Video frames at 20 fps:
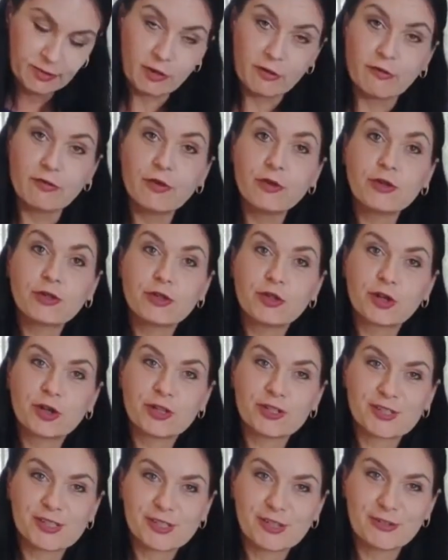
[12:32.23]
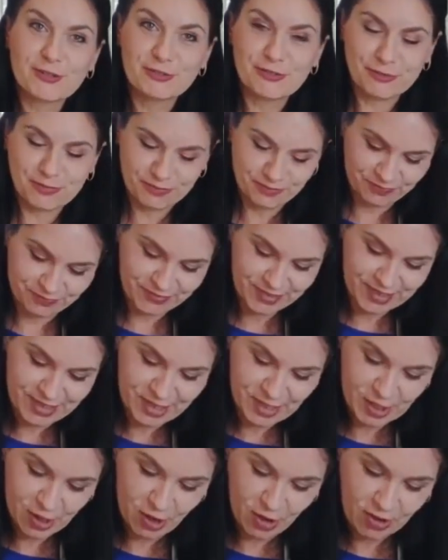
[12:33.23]
Few chunks of
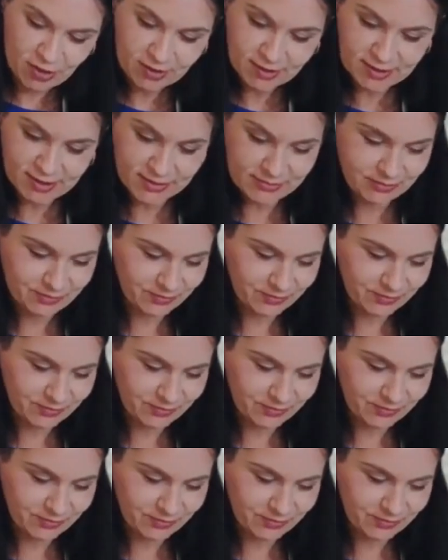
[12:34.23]
salt